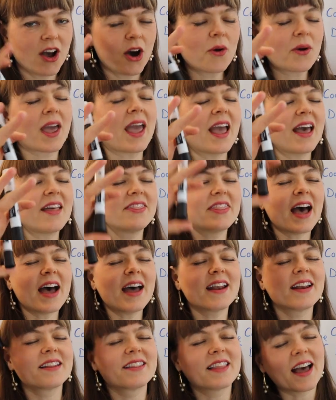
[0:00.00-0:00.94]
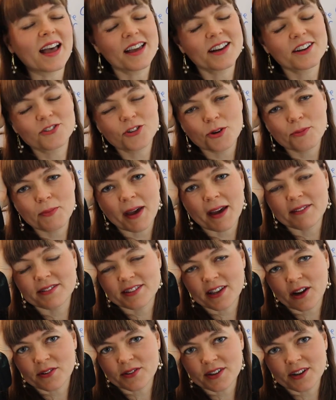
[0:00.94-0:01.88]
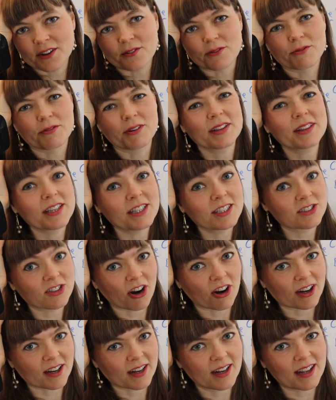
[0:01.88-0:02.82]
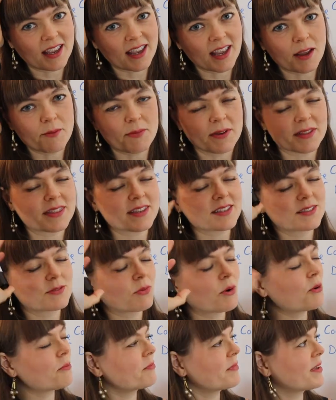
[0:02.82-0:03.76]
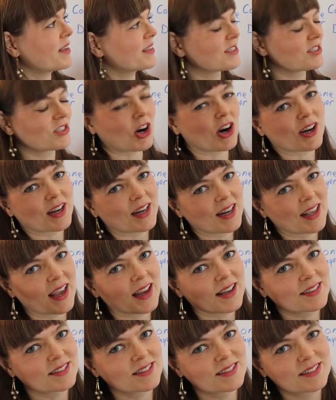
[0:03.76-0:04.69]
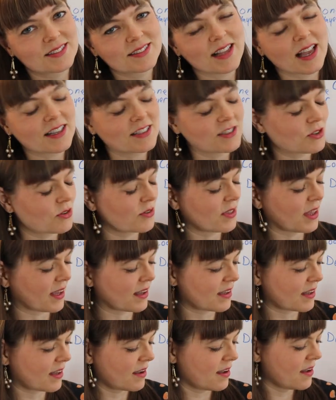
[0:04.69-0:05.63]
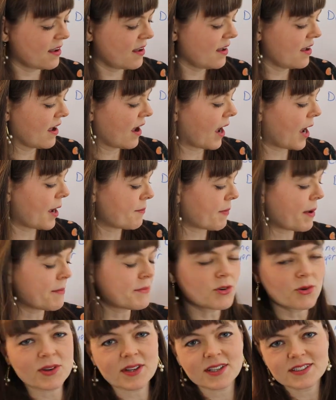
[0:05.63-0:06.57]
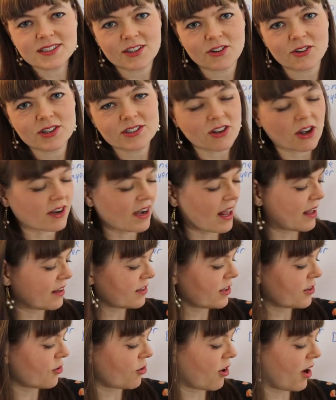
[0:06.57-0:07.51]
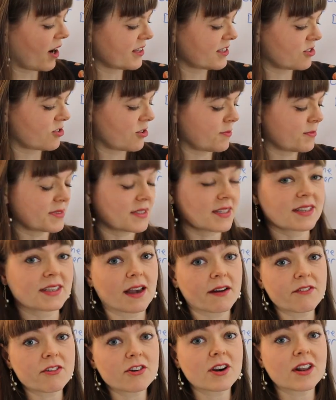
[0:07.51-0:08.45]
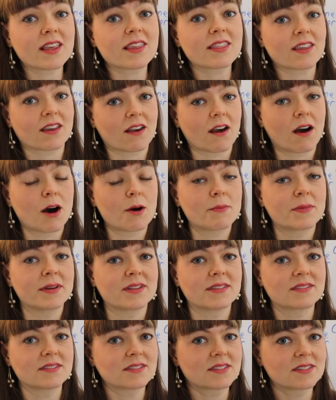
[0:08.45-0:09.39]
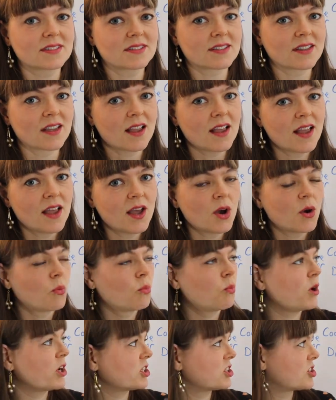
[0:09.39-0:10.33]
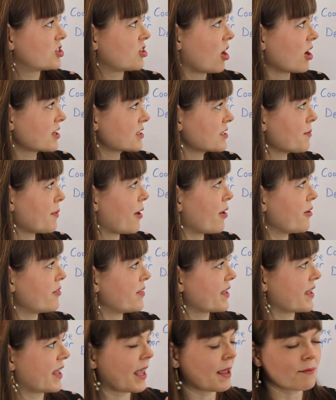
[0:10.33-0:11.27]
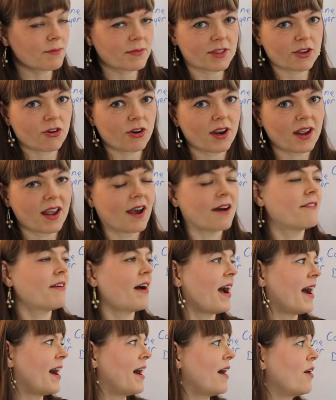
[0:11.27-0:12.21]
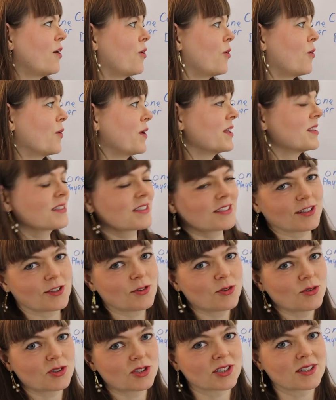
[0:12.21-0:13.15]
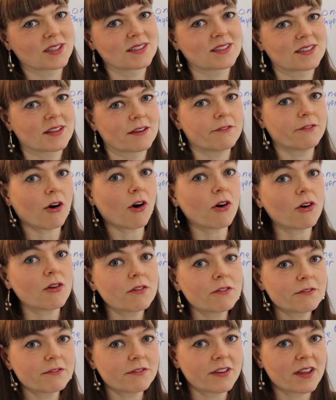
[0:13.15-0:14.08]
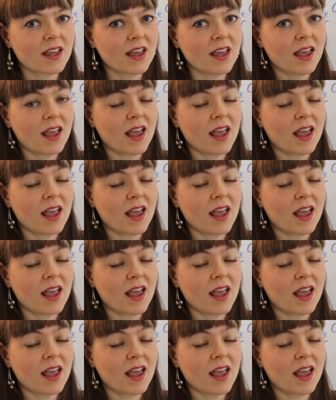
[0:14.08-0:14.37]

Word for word: Okay, and that, that intro may have sounded really jargony, but this won't be as jargony as, as you think. Um, I'm doing a series on Elinor Ostrom's Governing the Commons, which talks about the game theory of how institutions evolve.